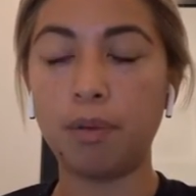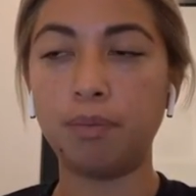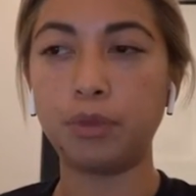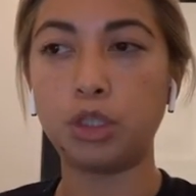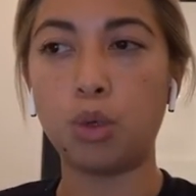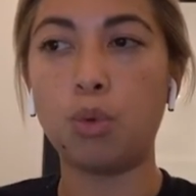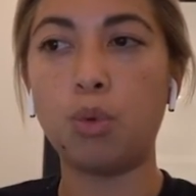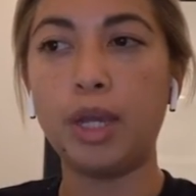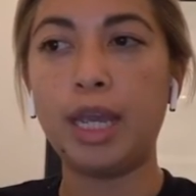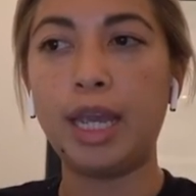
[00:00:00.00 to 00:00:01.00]

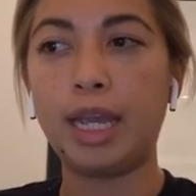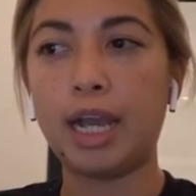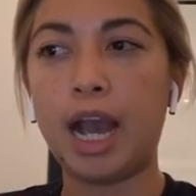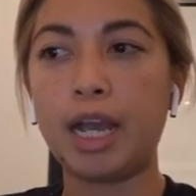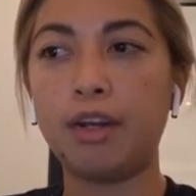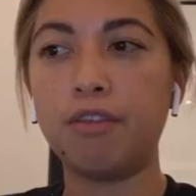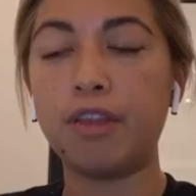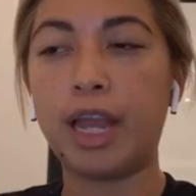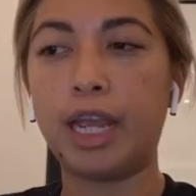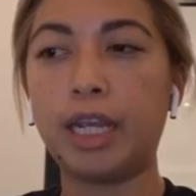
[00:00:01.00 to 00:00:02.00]
So it kind of
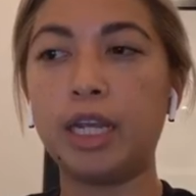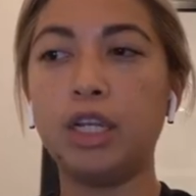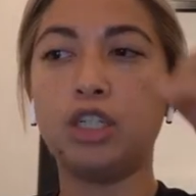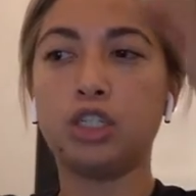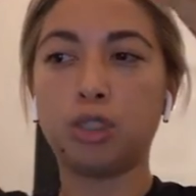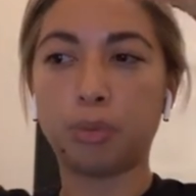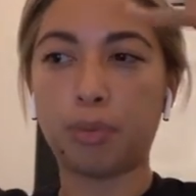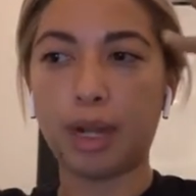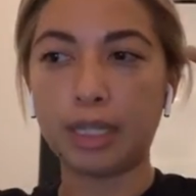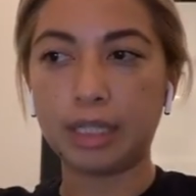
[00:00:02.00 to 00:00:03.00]
like
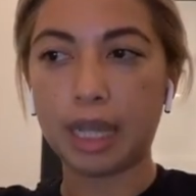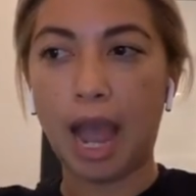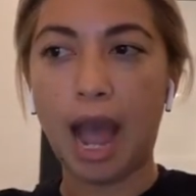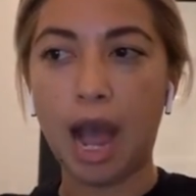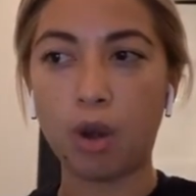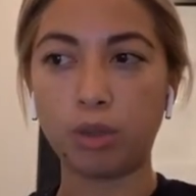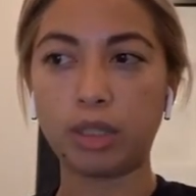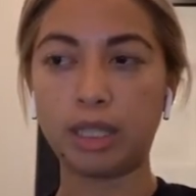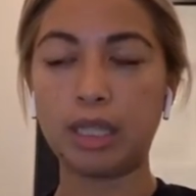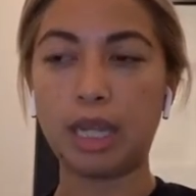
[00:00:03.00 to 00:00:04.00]
spreads
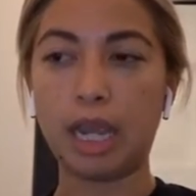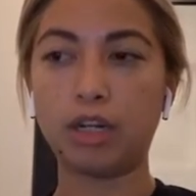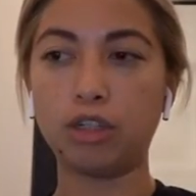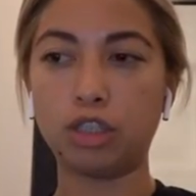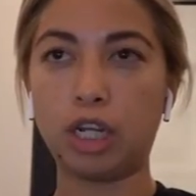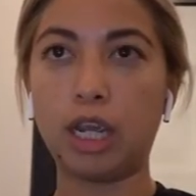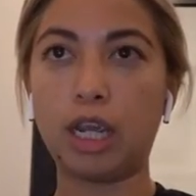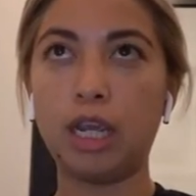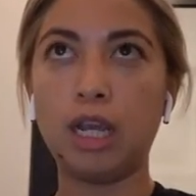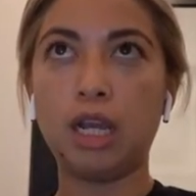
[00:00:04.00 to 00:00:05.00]
out the energy
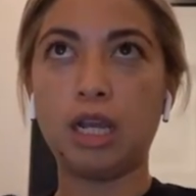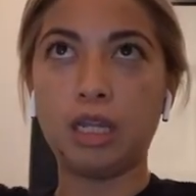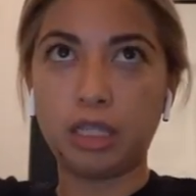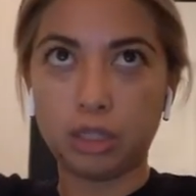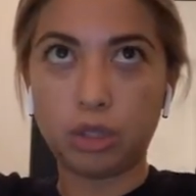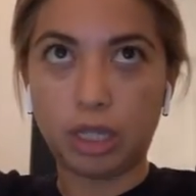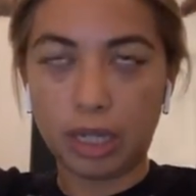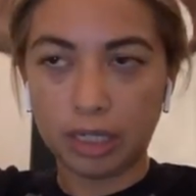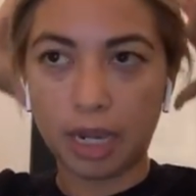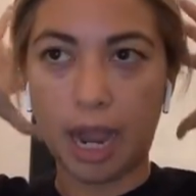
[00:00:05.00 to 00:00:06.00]
to the
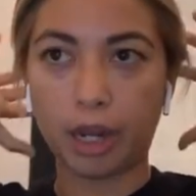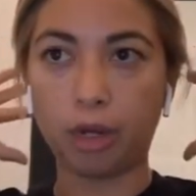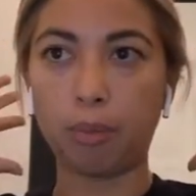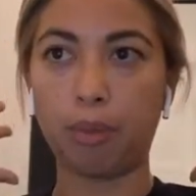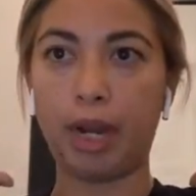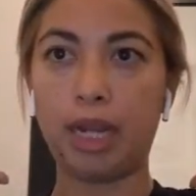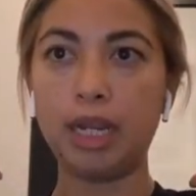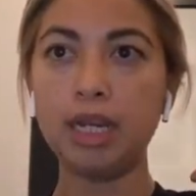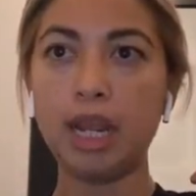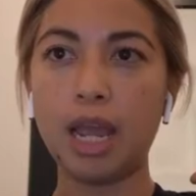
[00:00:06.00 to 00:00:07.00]
entire
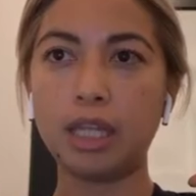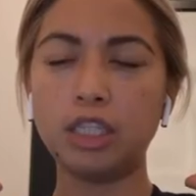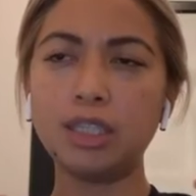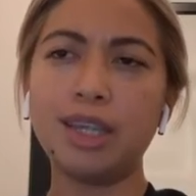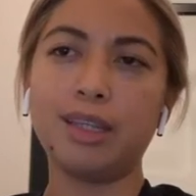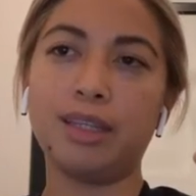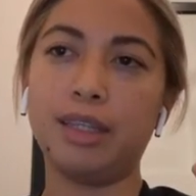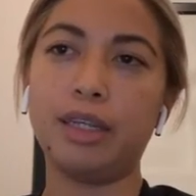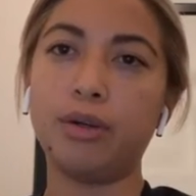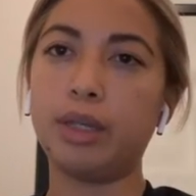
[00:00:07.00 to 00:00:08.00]
brain, and it just like
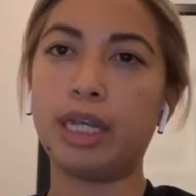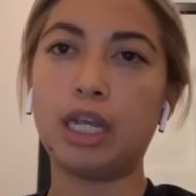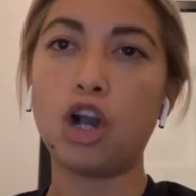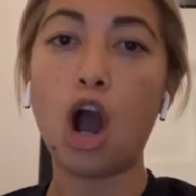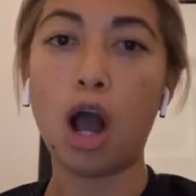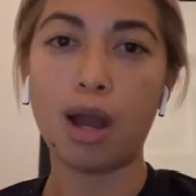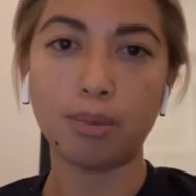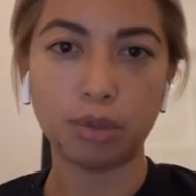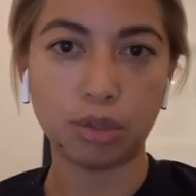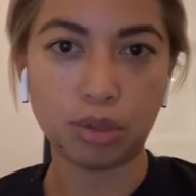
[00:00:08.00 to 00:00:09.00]
literally
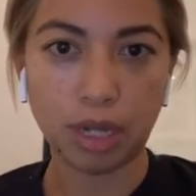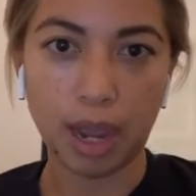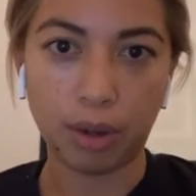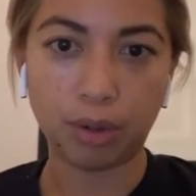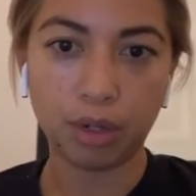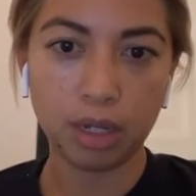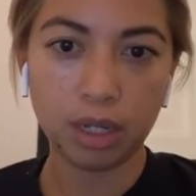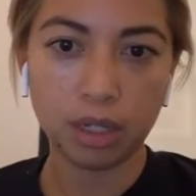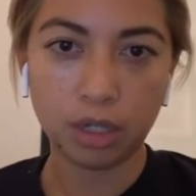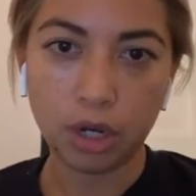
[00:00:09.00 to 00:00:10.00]
calms you down.
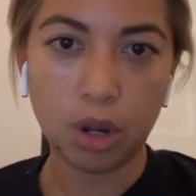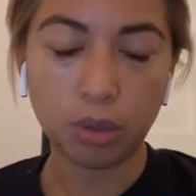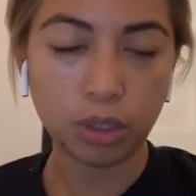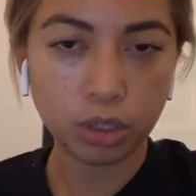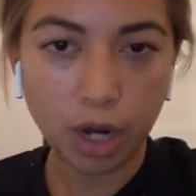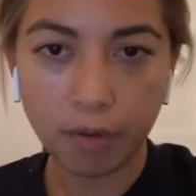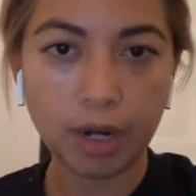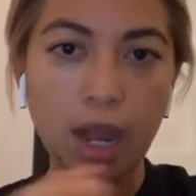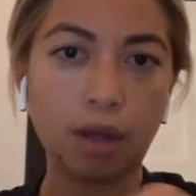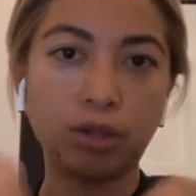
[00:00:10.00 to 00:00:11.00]
You could try it right
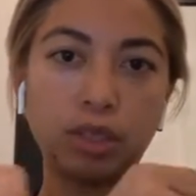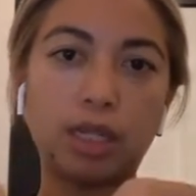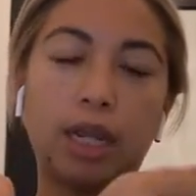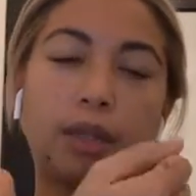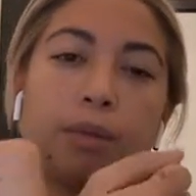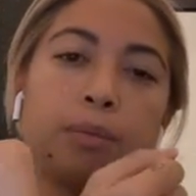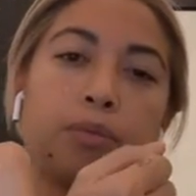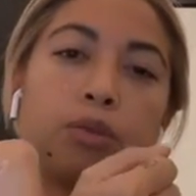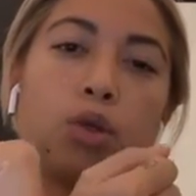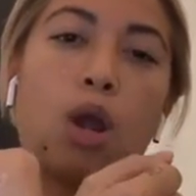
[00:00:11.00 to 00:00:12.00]
now. Just like
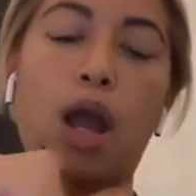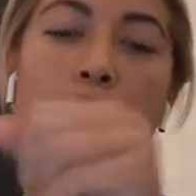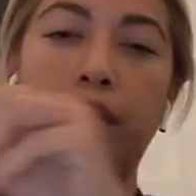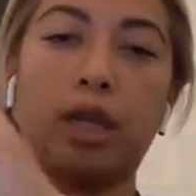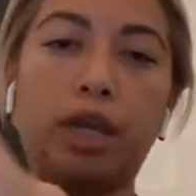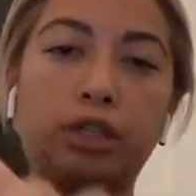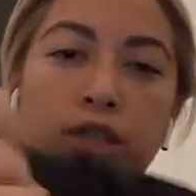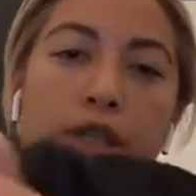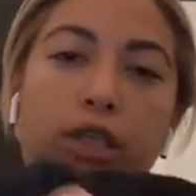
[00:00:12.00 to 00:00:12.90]
I usually